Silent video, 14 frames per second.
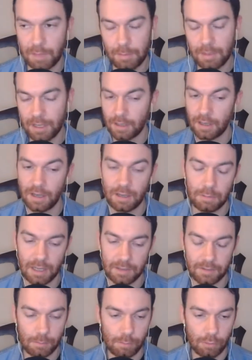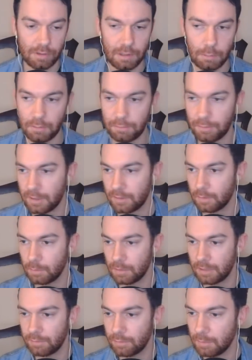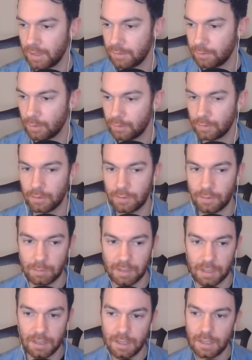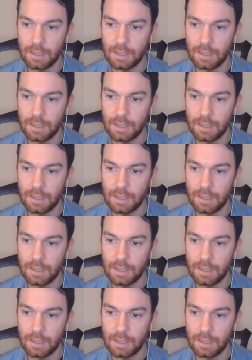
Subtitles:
Maybe at some point I will find somebody from Lesbos or something,